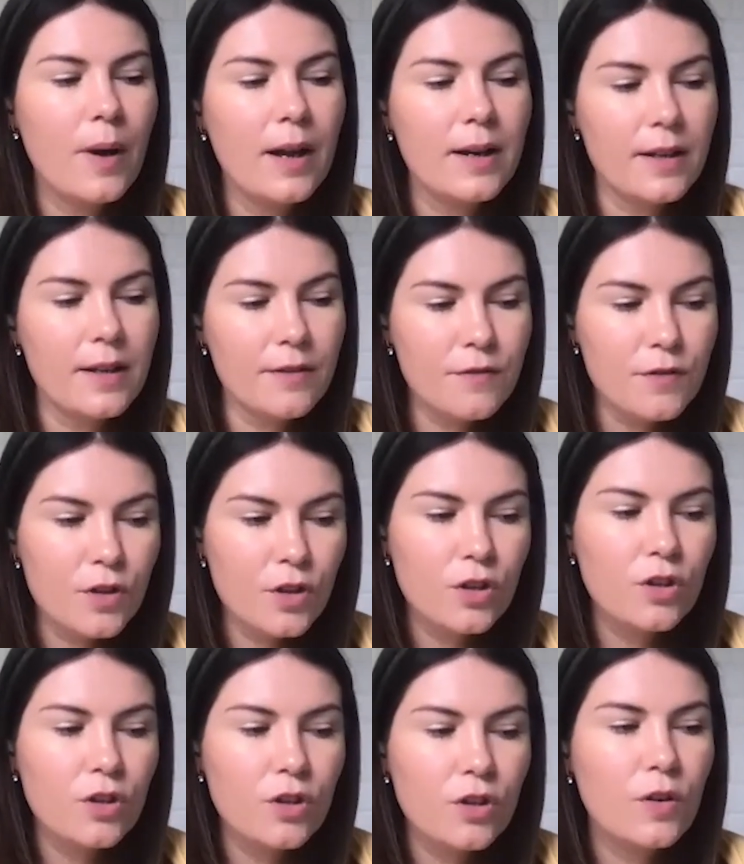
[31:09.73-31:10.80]
but if
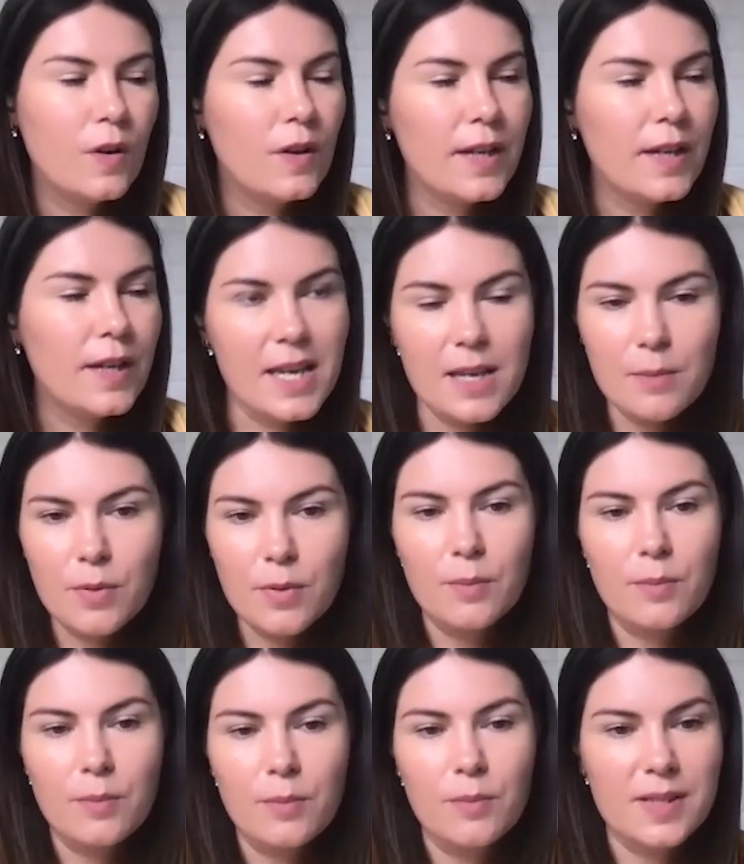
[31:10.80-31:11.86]
you keep
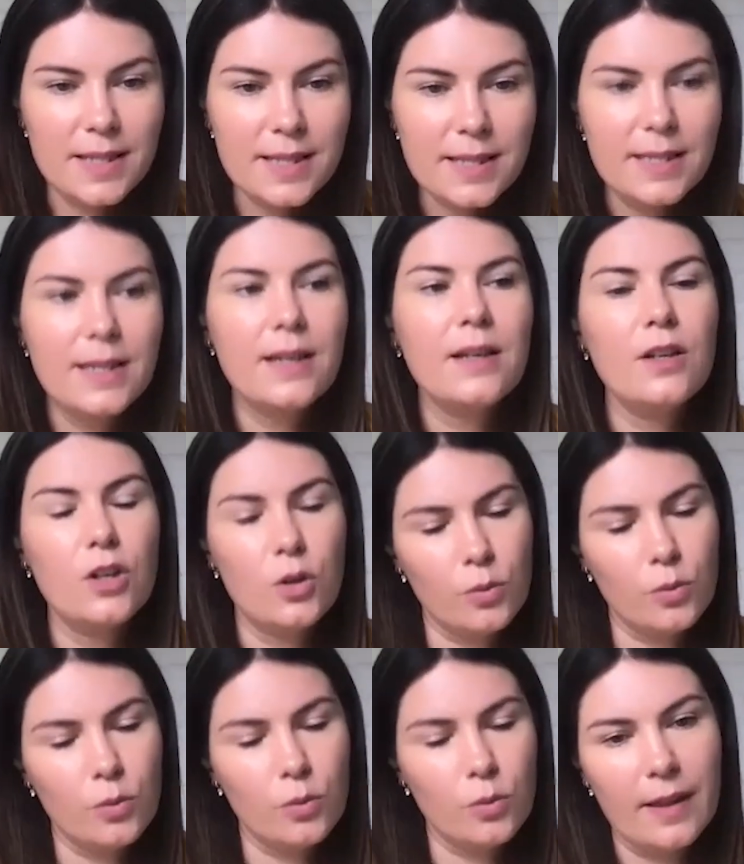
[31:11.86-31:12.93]
persisting,
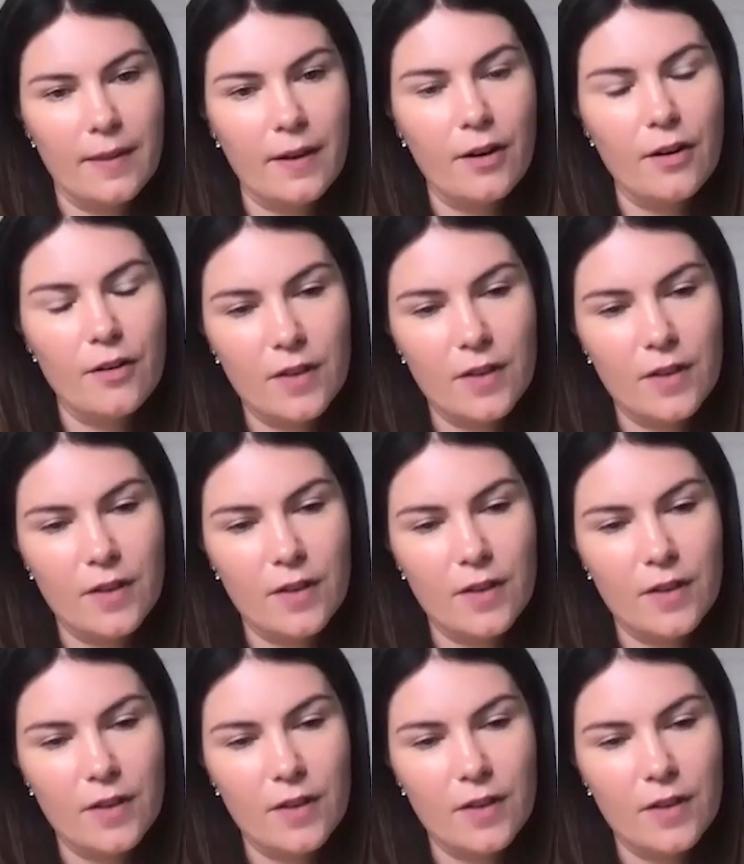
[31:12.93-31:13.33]
you will get